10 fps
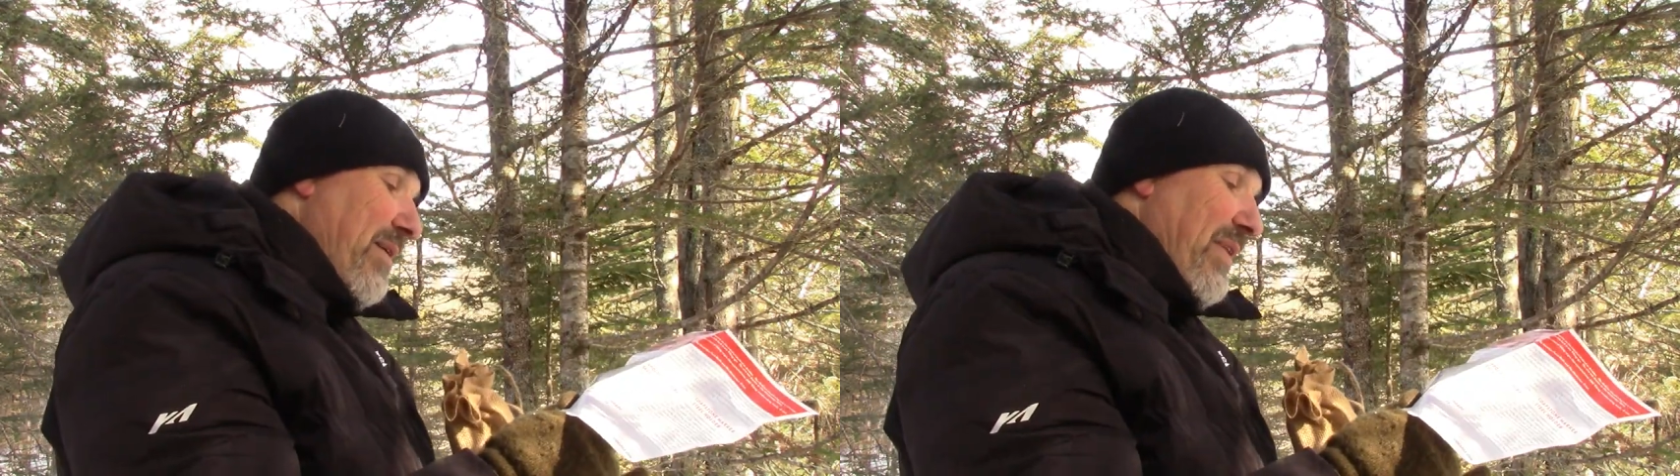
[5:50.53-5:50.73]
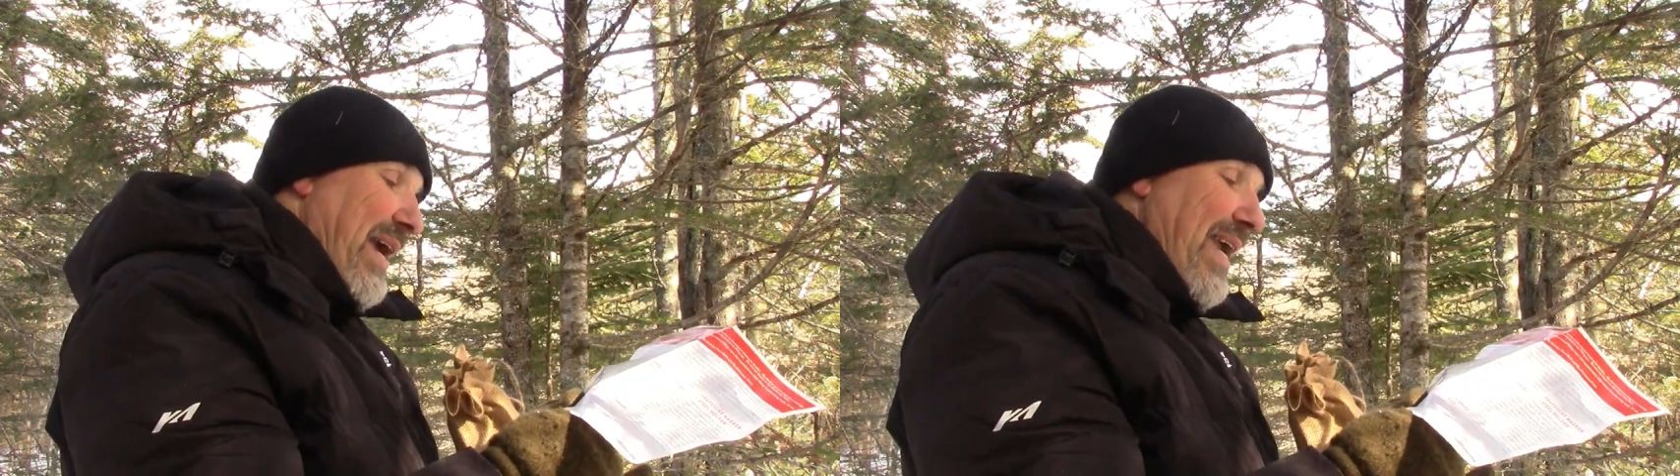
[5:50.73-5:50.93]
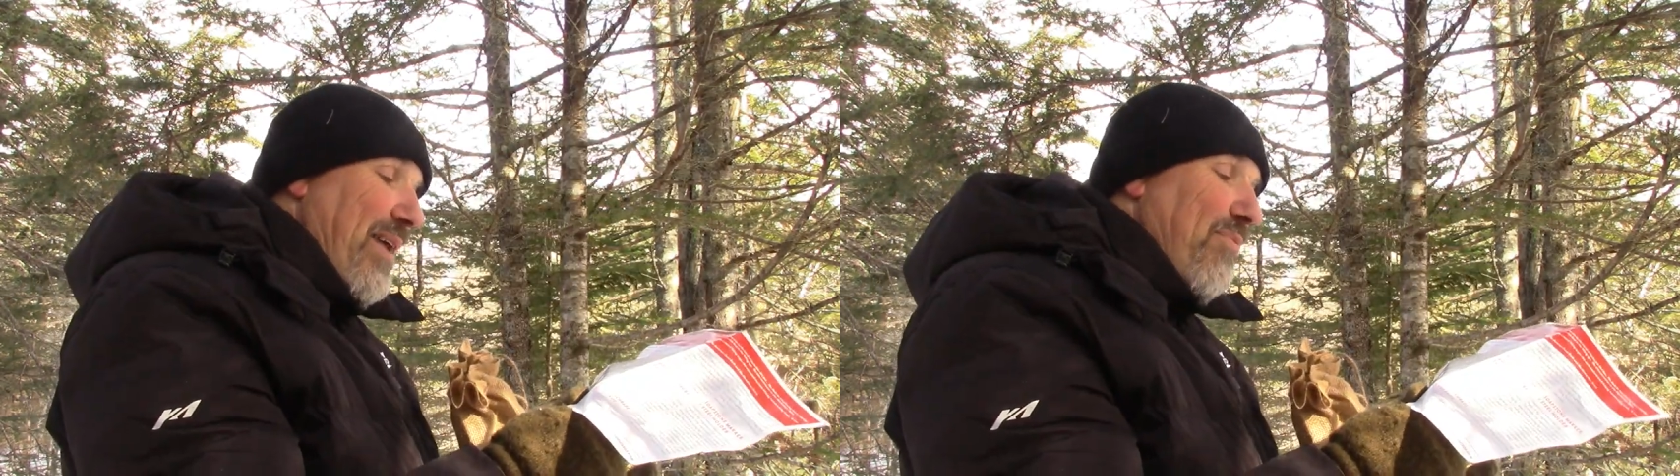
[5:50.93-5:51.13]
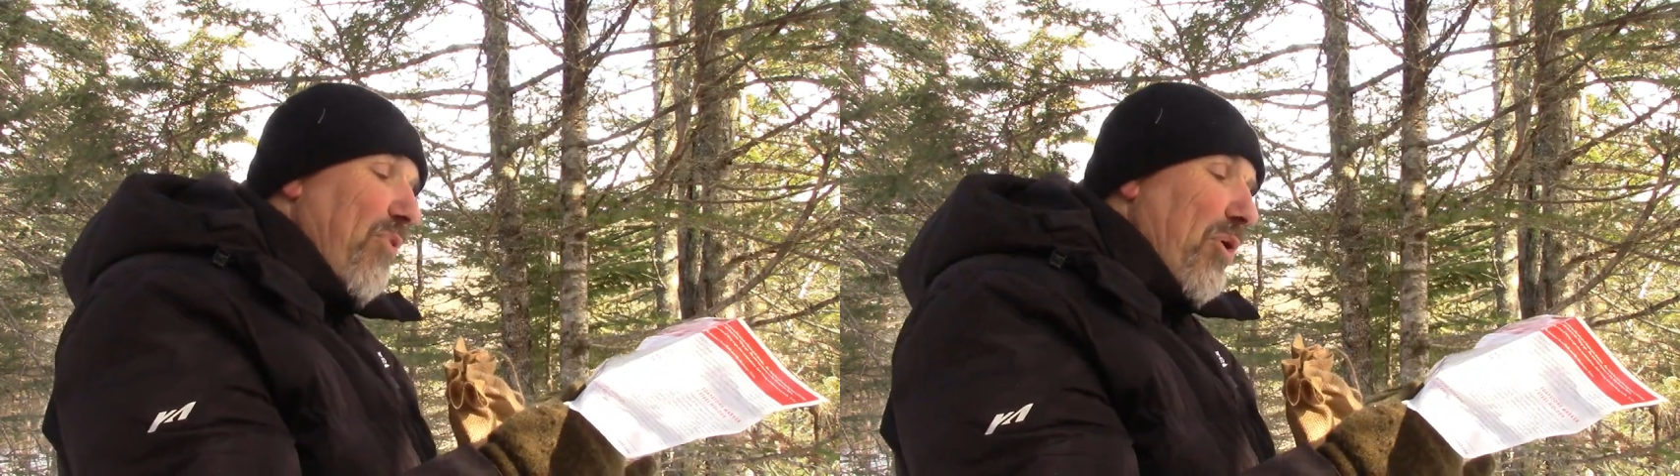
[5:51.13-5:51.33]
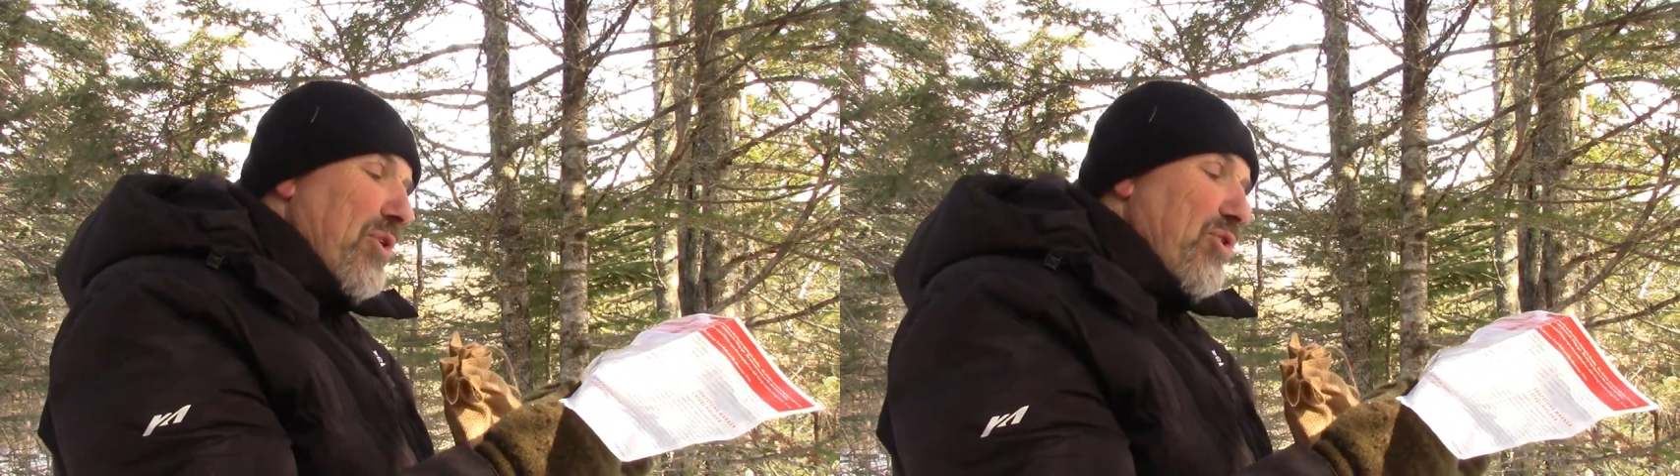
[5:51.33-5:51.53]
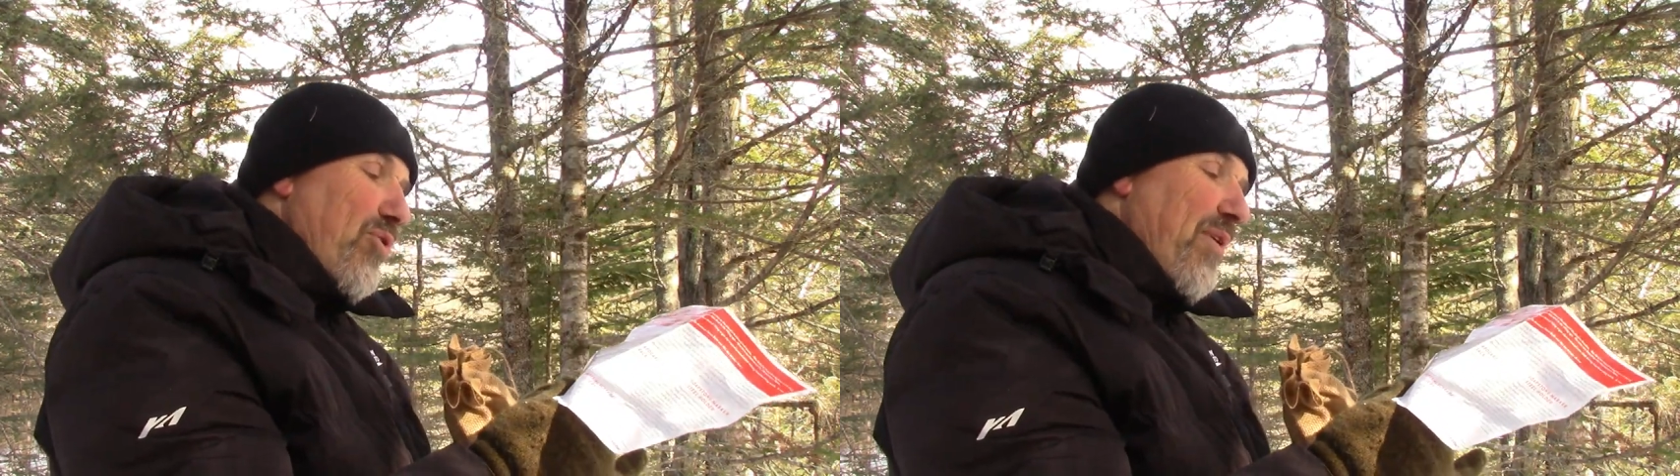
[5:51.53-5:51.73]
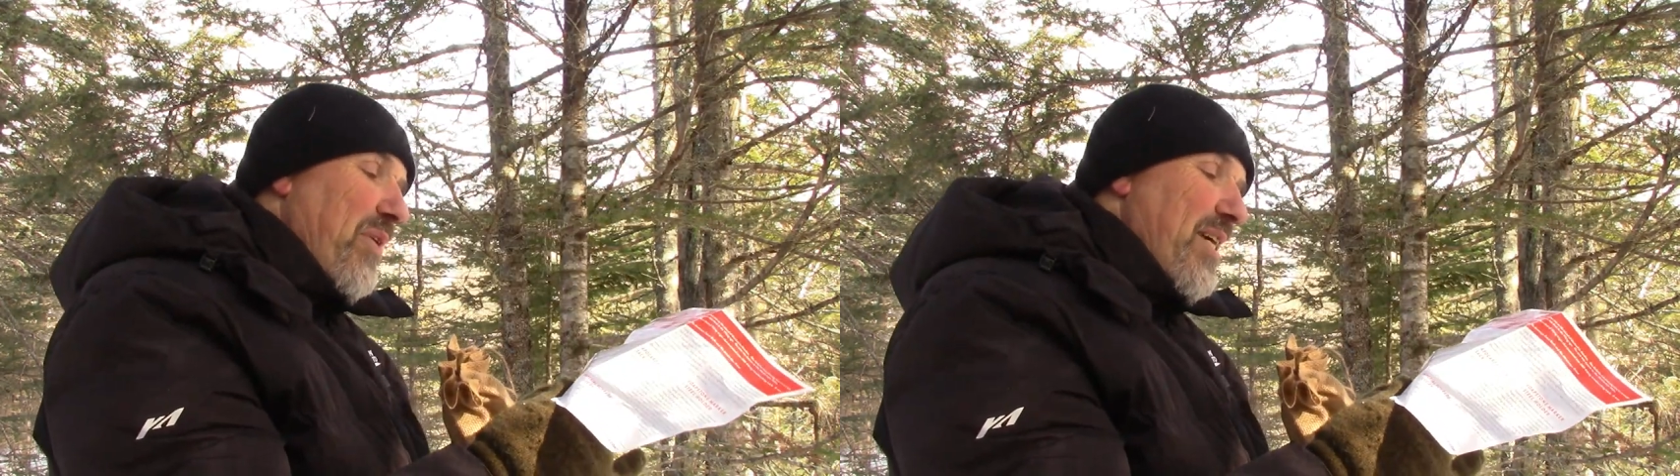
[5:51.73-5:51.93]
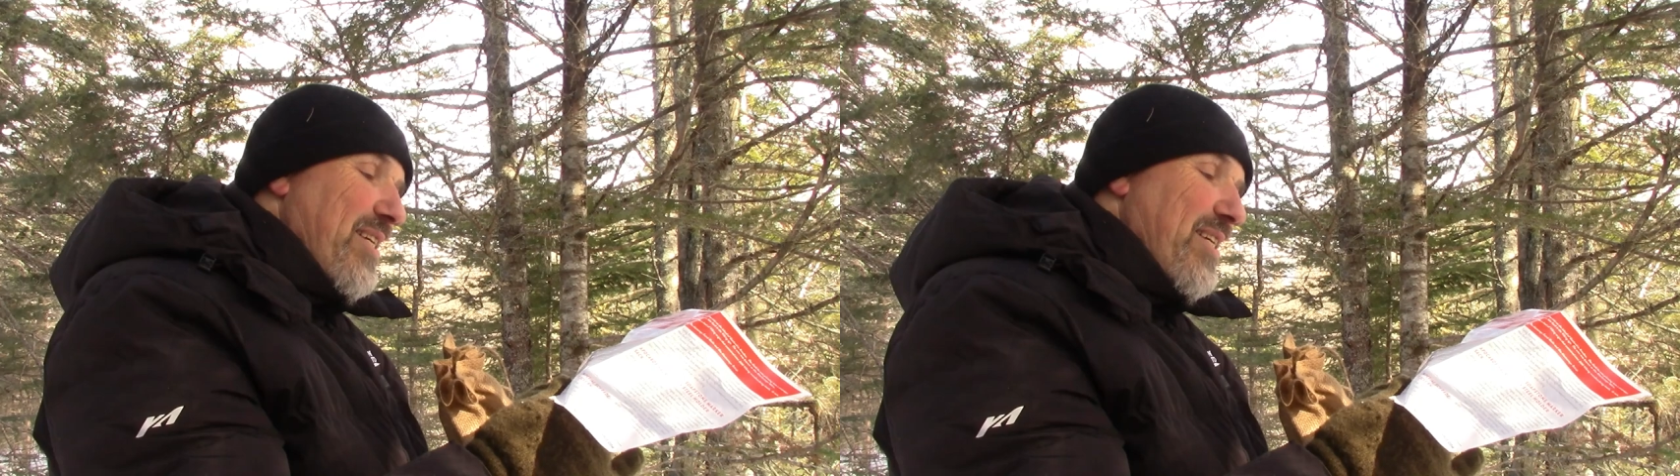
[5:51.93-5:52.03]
The hand forged trivet